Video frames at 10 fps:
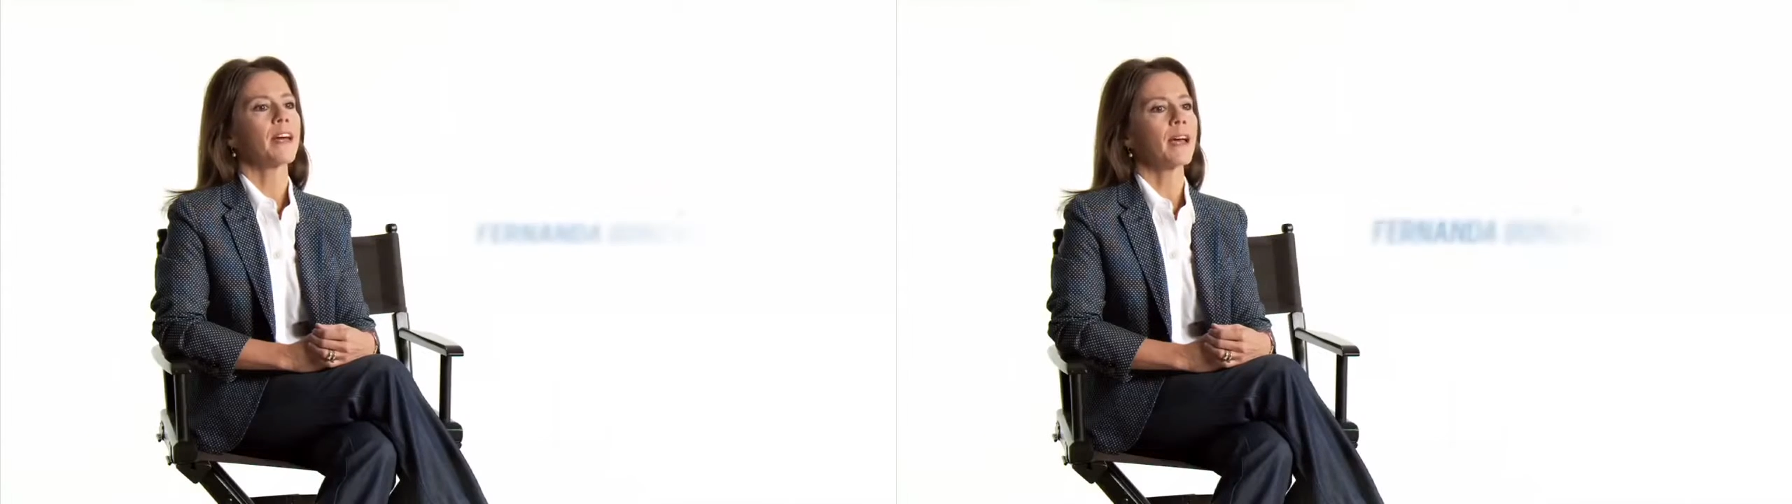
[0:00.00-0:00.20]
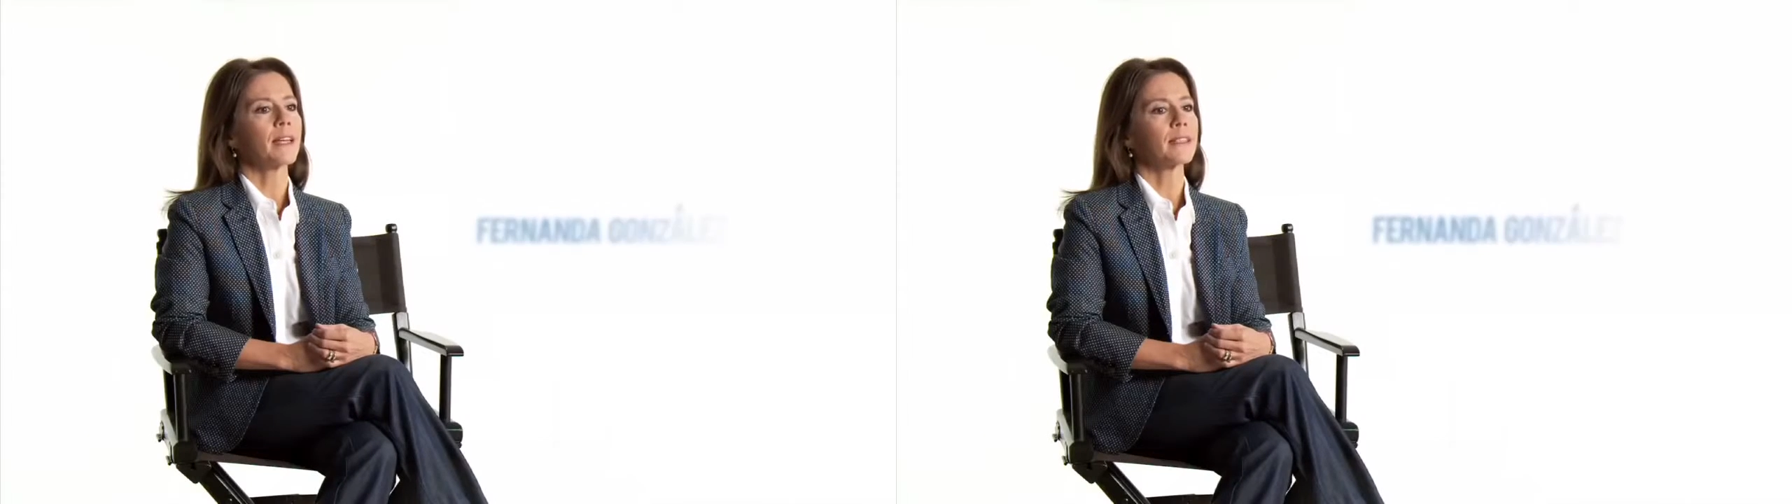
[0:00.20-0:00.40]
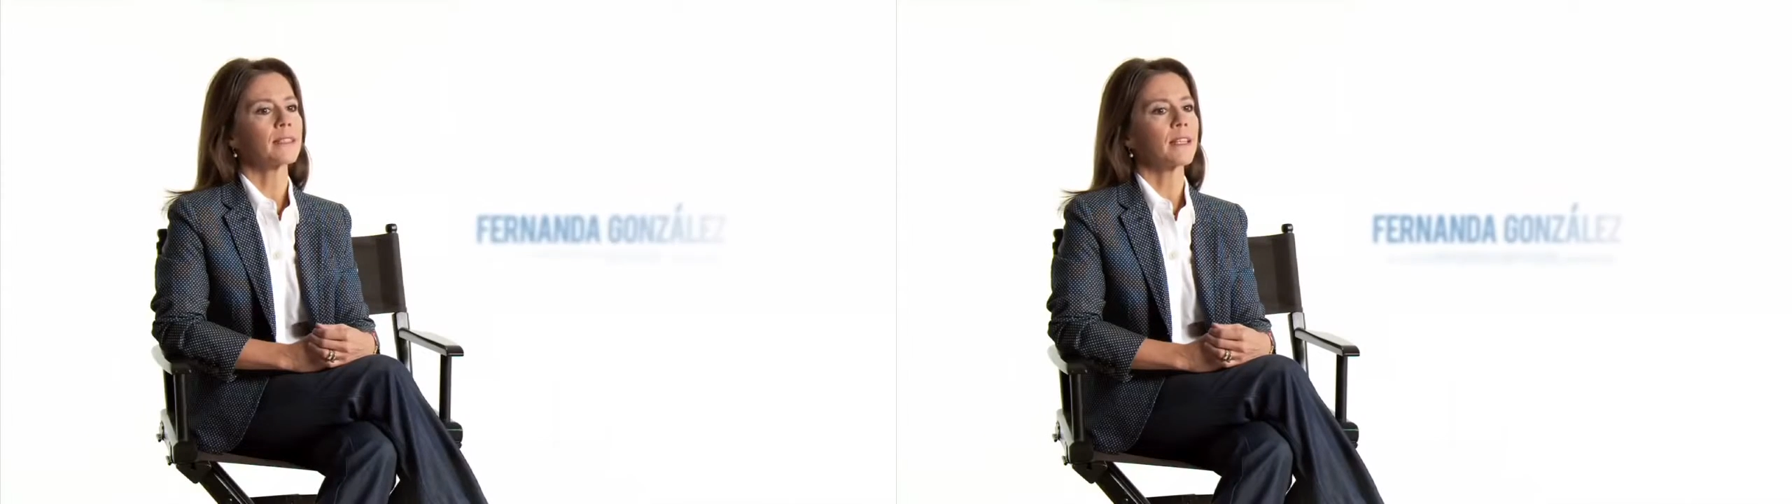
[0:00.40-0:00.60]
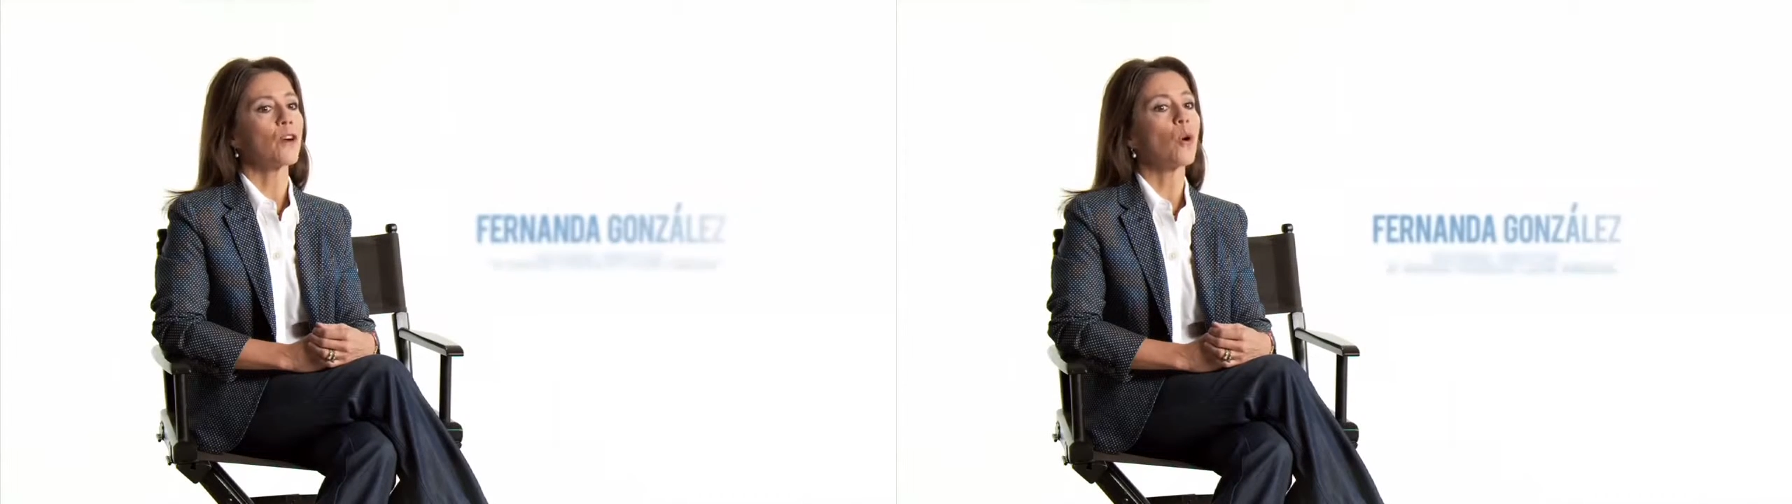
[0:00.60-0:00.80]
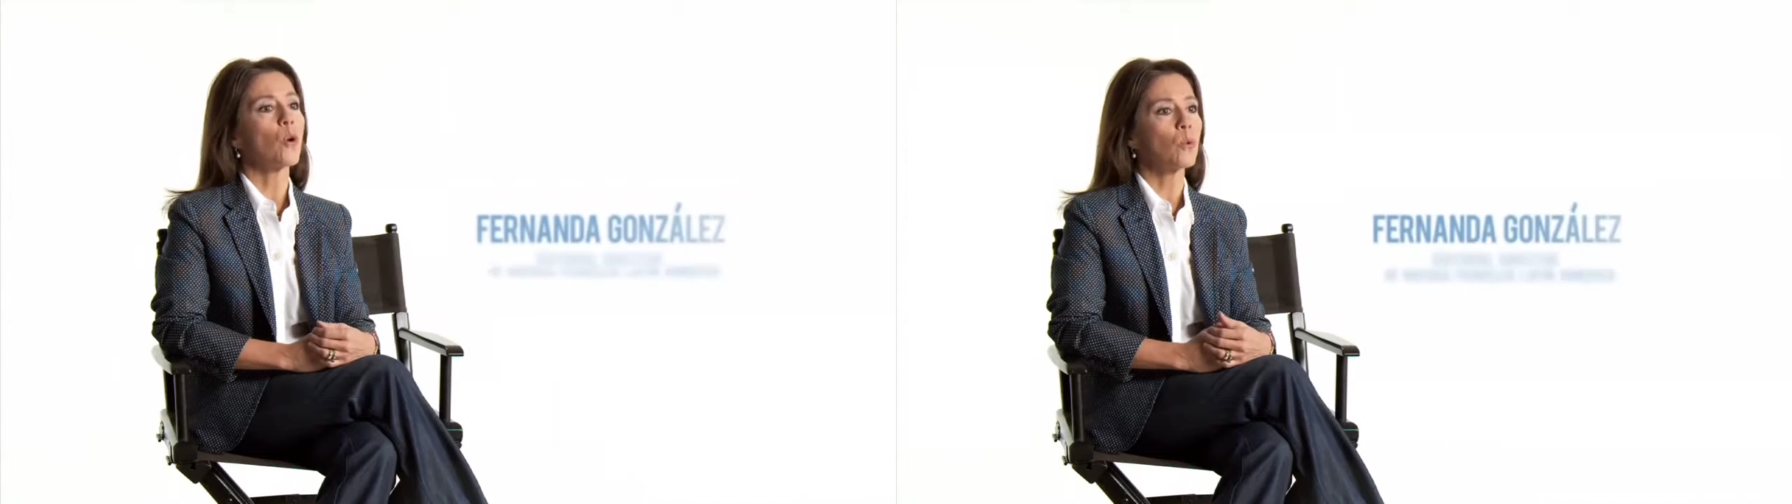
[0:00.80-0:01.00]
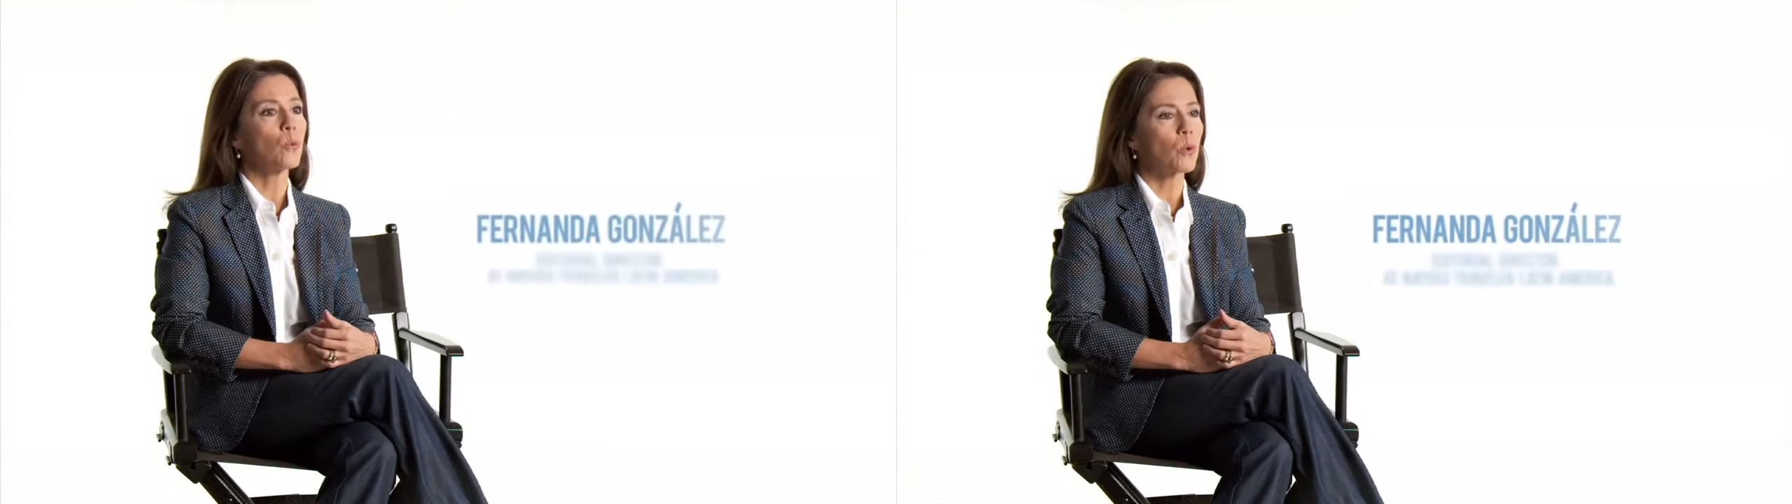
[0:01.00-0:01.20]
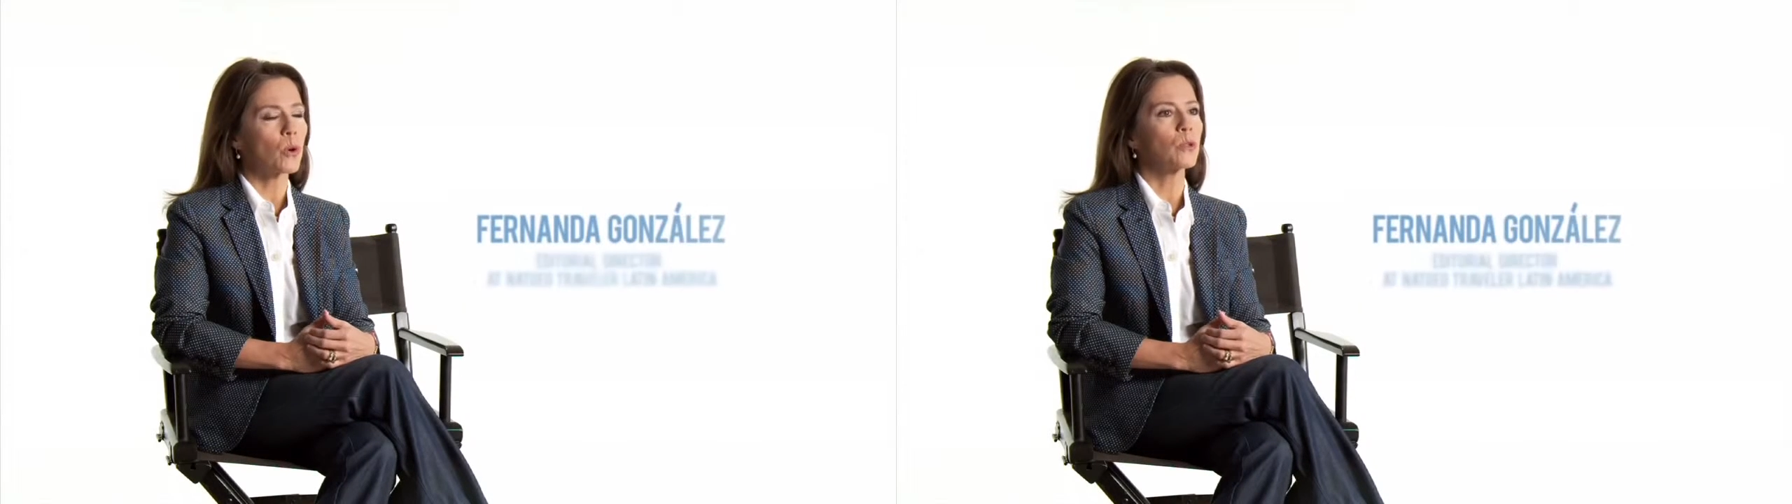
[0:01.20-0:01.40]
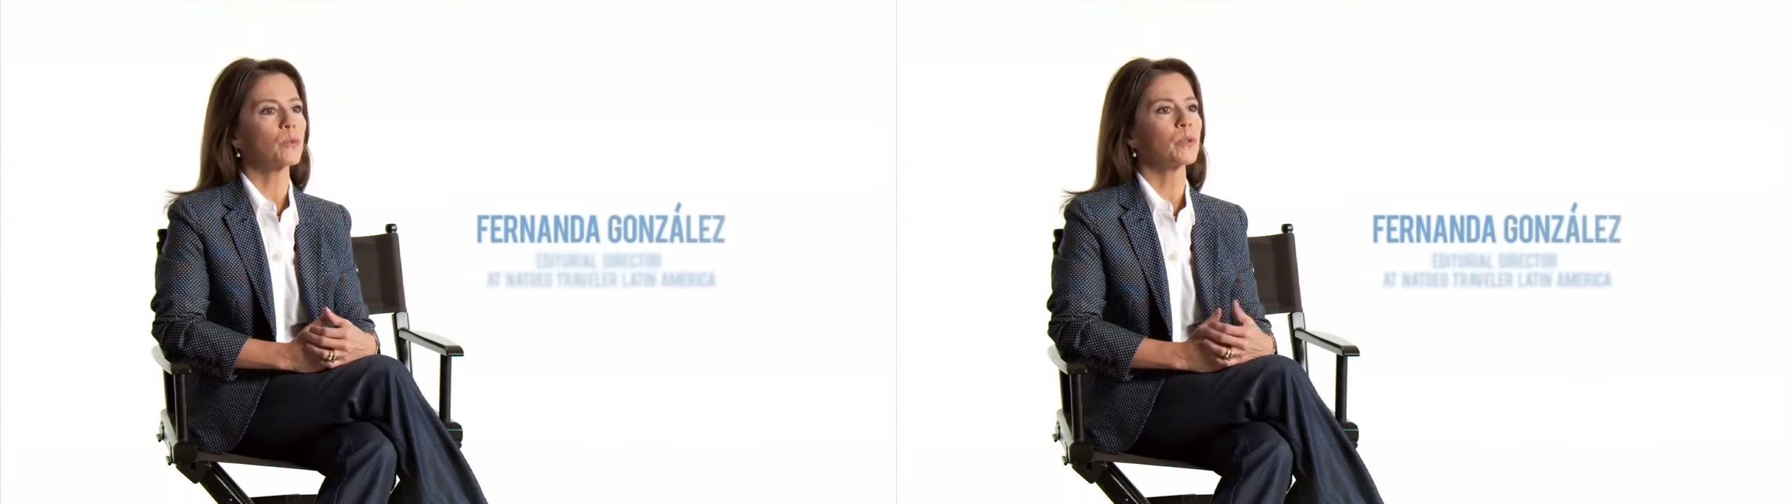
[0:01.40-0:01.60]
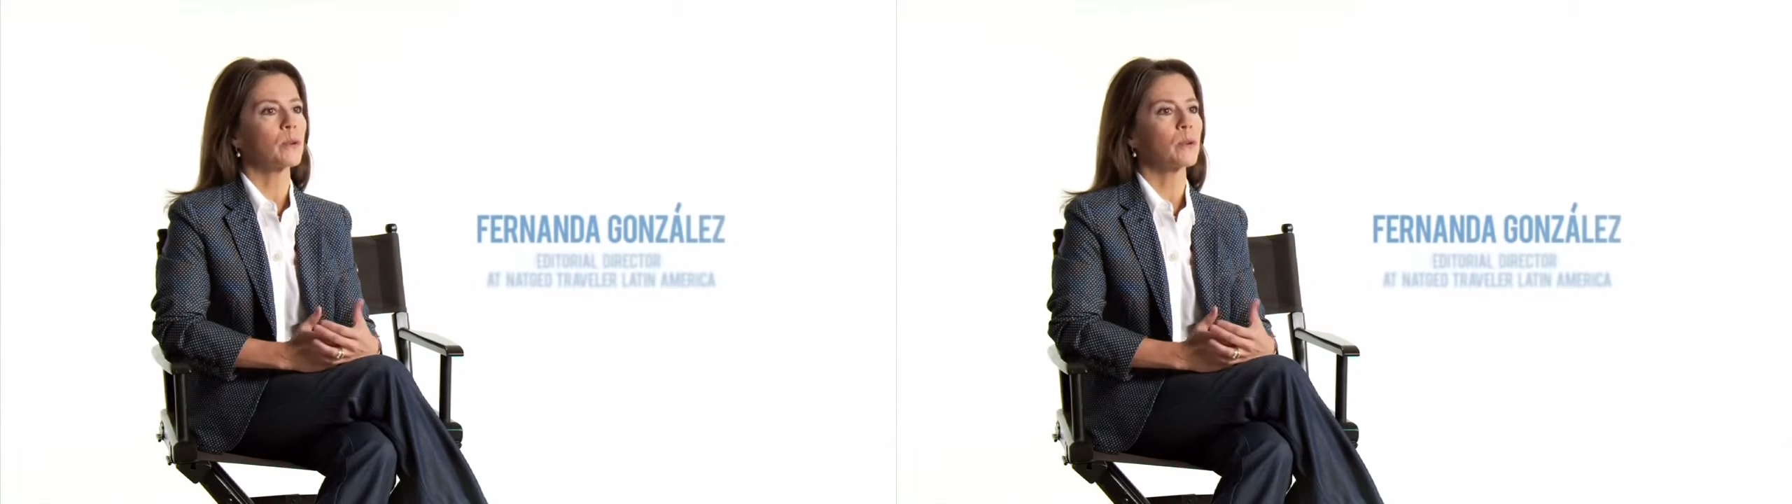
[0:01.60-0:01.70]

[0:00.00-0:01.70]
that the whole world